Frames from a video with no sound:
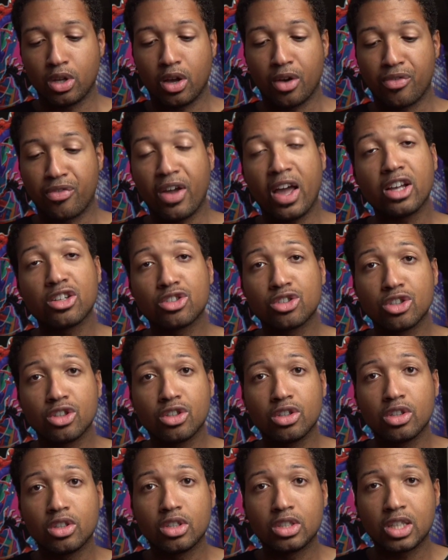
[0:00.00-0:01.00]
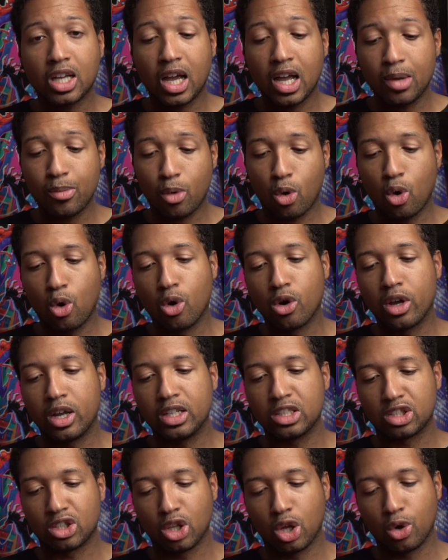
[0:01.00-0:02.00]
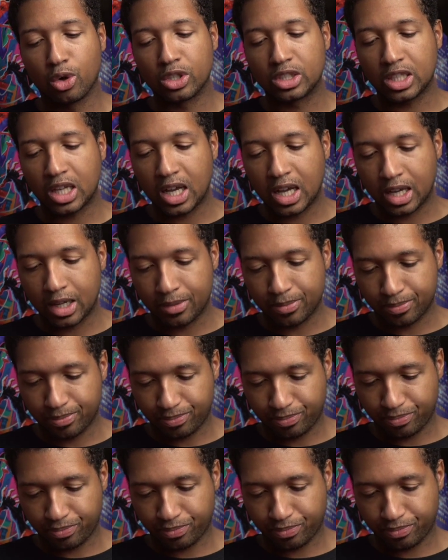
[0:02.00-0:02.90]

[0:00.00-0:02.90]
a faster time or a slower time.